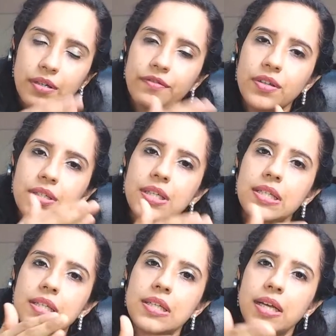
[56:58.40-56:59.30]
Different
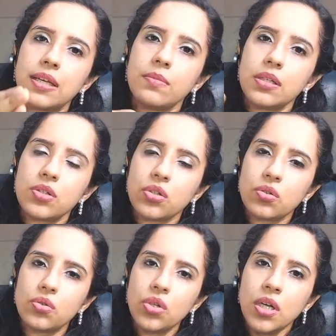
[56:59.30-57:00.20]
stages are emailed to
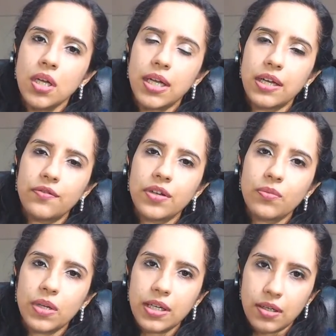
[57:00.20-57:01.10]
you every
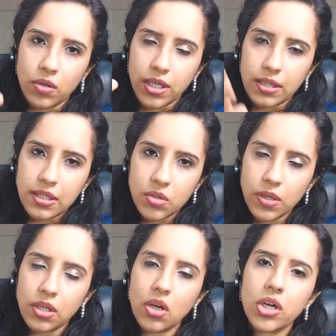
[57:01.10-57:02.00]
week. Okay, this
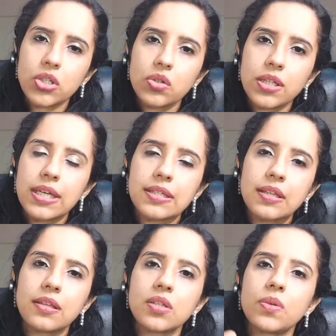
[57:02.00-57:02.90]
week you got to do this,
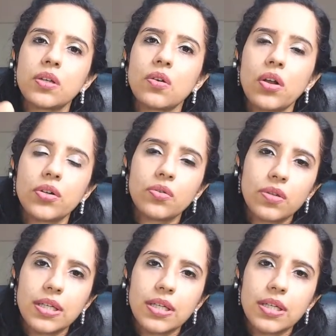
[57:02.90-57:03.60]
and this week you got to do